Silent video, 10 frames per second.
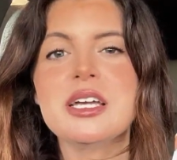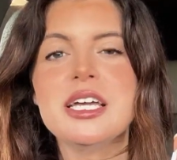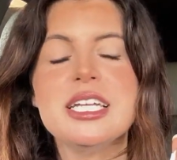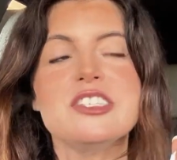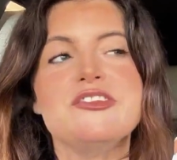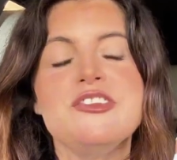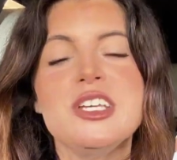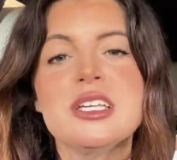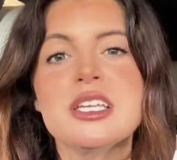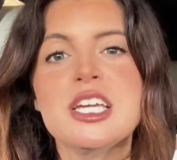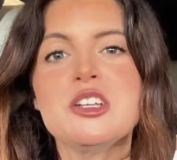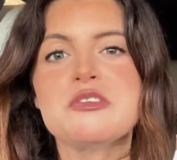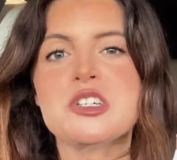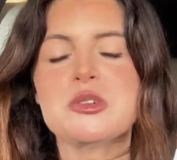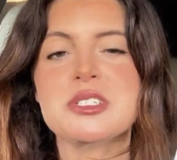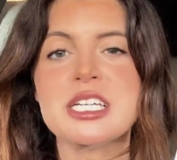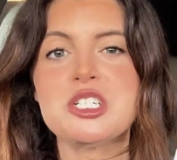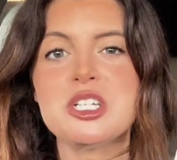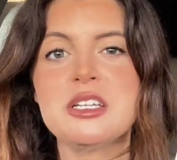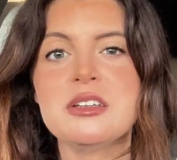It's feeling your
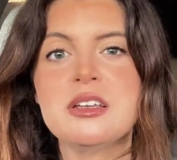visualization.